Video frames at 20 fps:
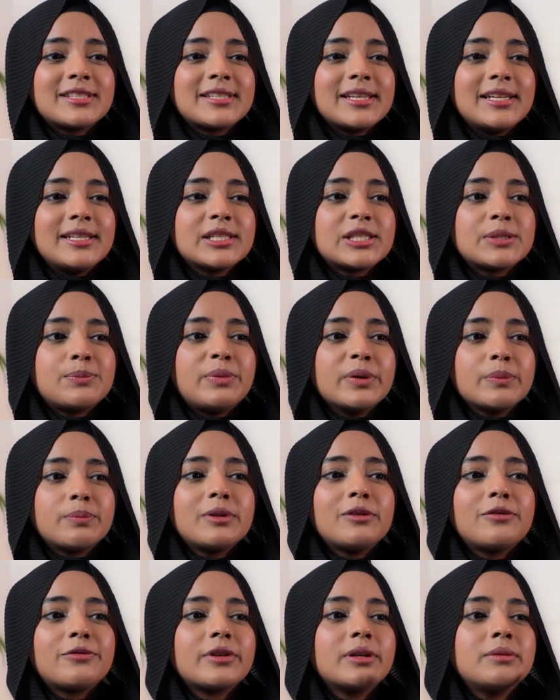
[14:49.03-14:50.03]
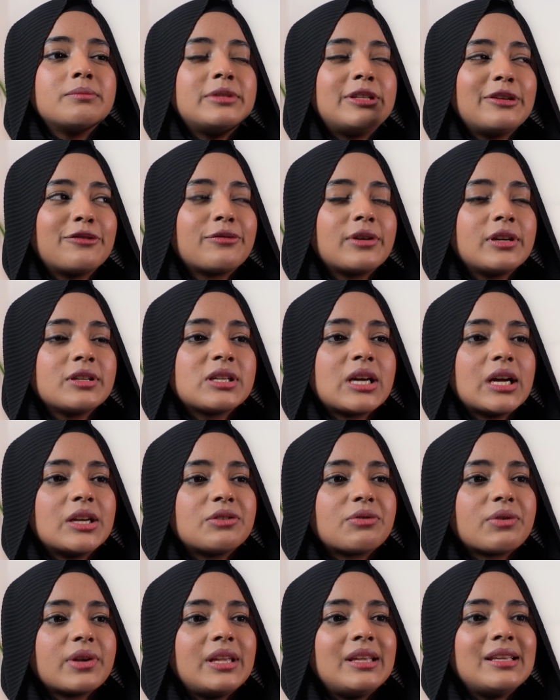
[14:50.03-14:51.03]
since people from different
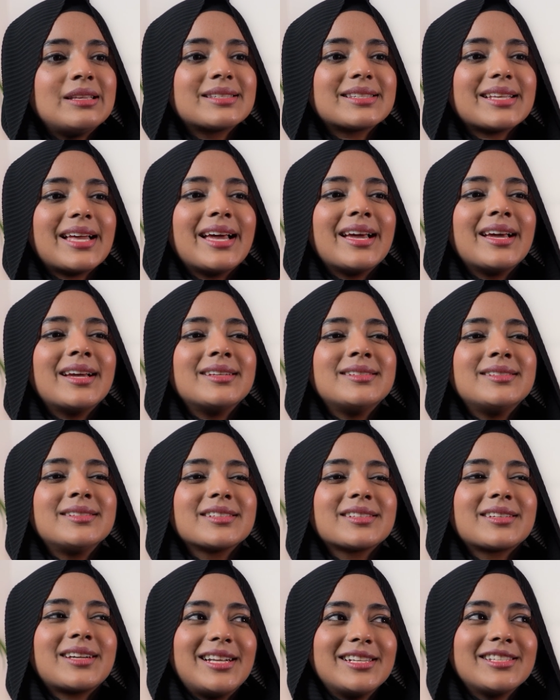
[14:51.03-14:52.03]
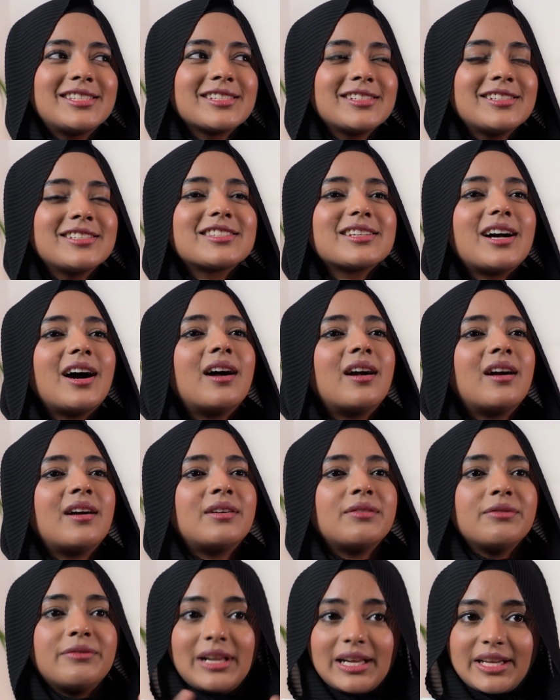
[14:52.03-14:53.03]
countries and cultures
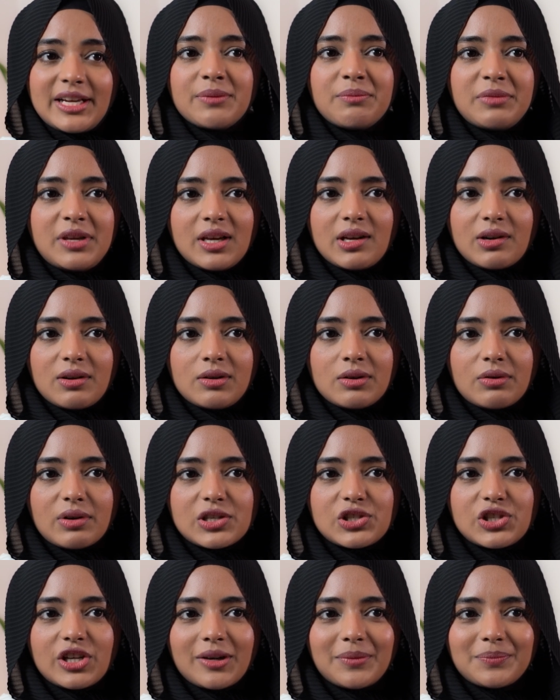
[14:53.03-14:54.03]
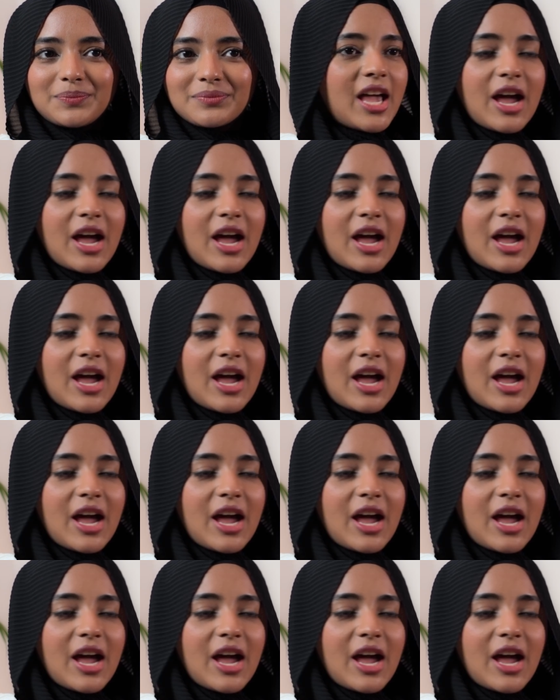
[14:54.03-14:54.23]
are welcome here in Russia.